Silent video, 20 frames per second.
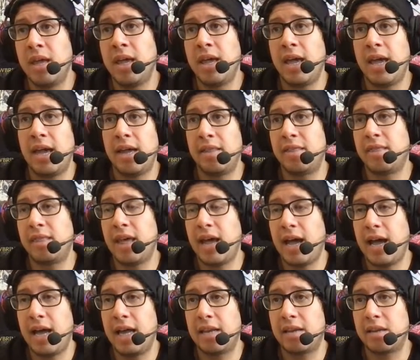and
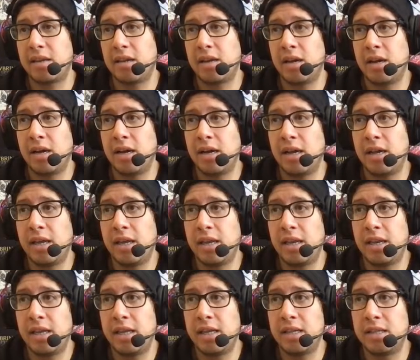that
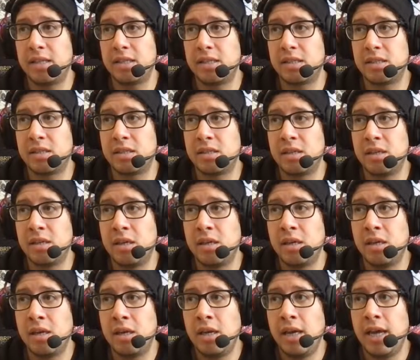
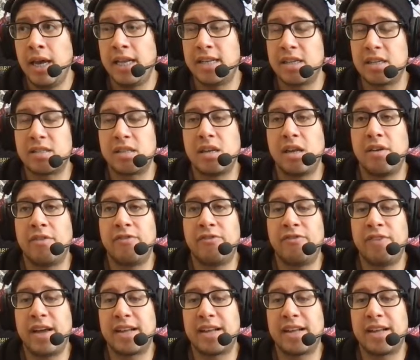it doesn't affect